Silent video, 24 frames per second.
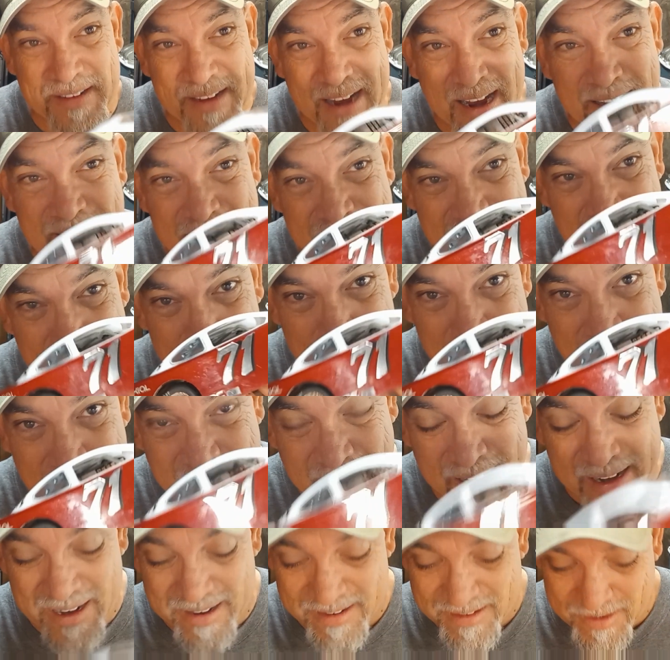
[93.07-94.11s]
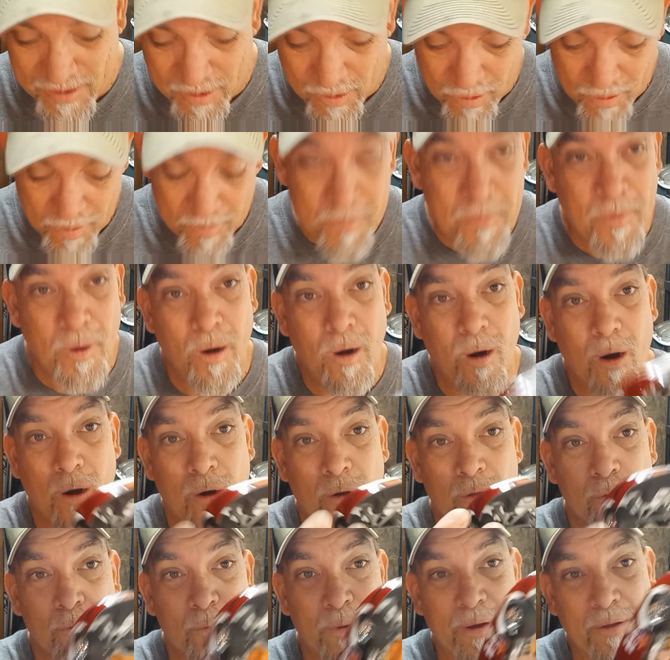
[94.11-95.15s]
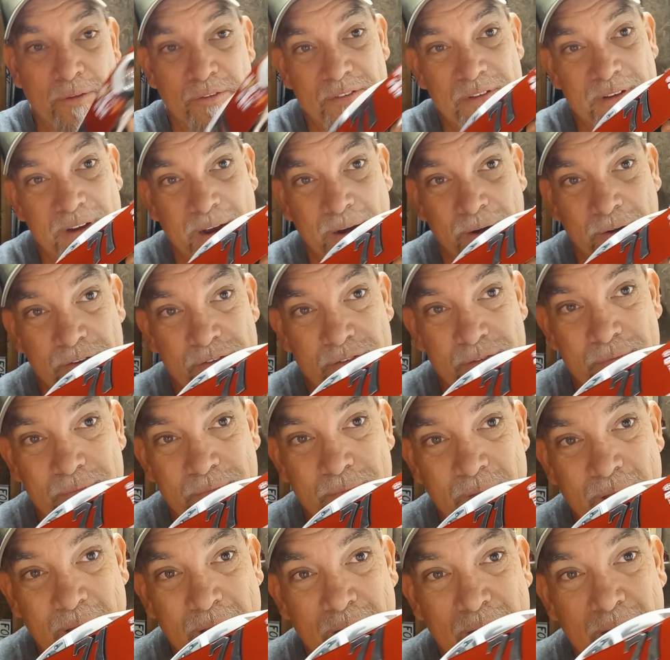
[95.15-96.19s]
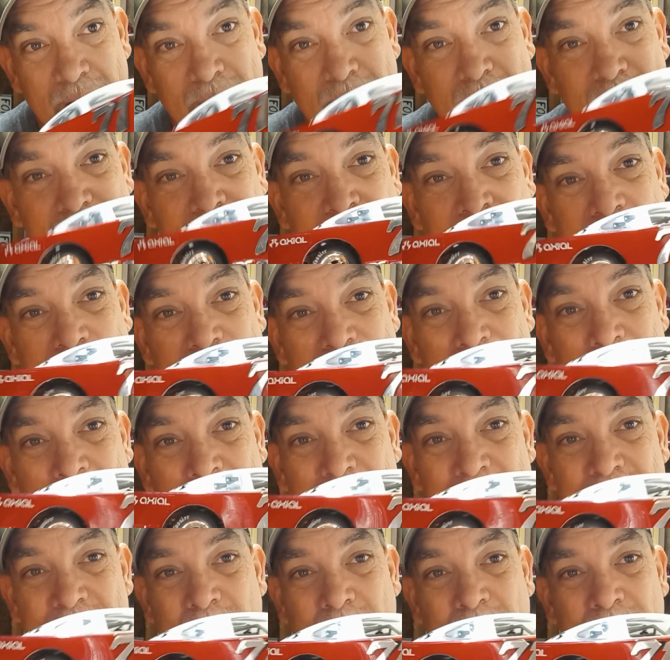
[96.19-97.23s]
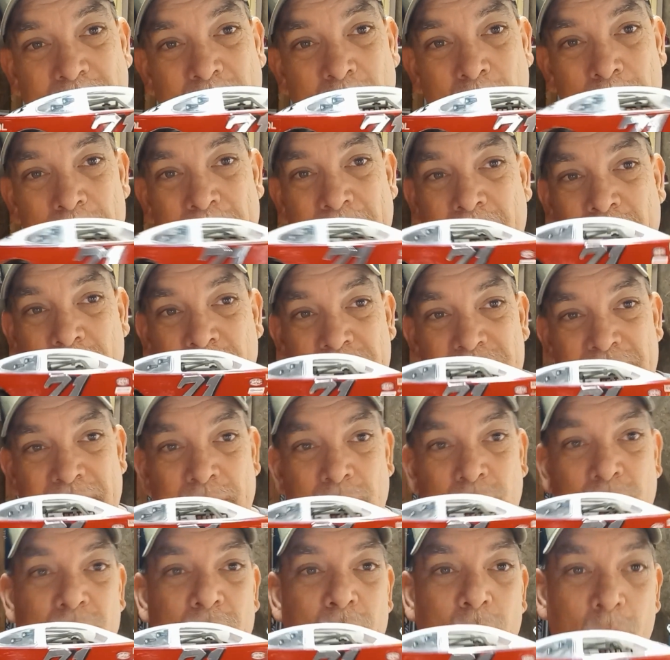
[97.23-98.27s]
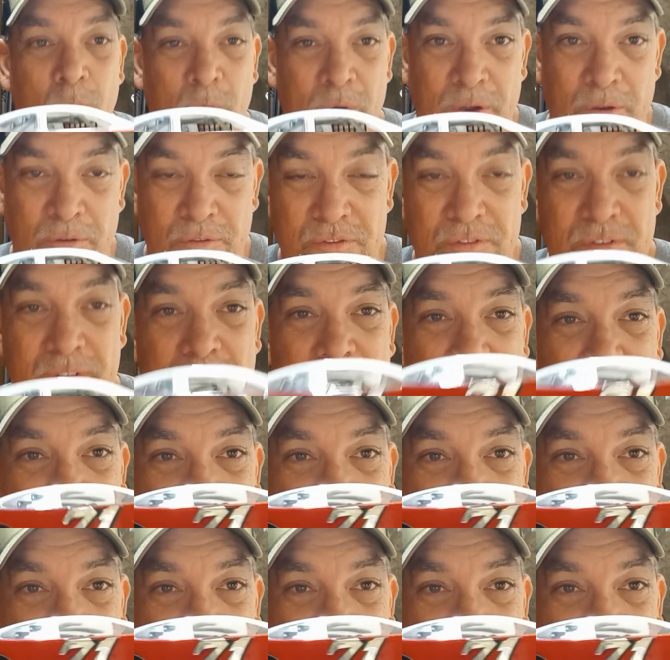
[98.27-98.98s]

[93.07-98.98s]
changes I've made to this car are the wheels and tires. These are the soft compound sitting on chrome wheels.